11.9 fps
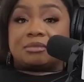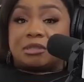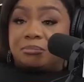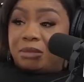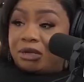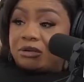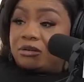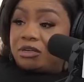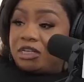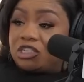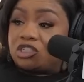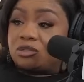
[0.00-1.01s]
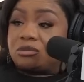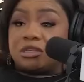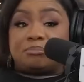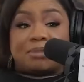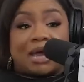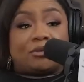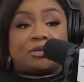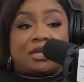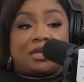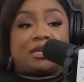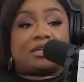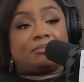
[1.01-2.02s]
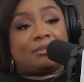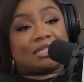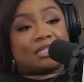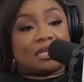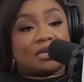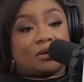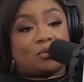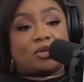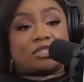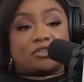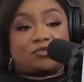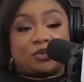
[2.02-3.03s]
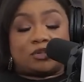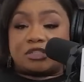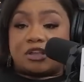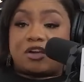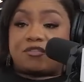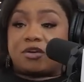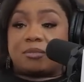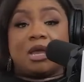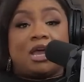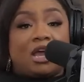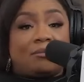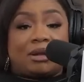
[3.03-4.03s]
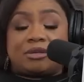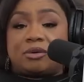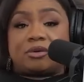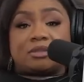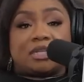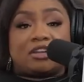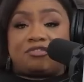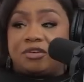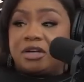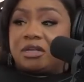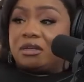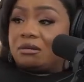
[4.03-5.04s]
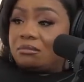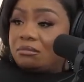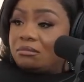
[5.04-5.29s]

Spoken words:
some medical issues and about dead, and my son wants to feel sorry for him. And my daughter was like, fuck him.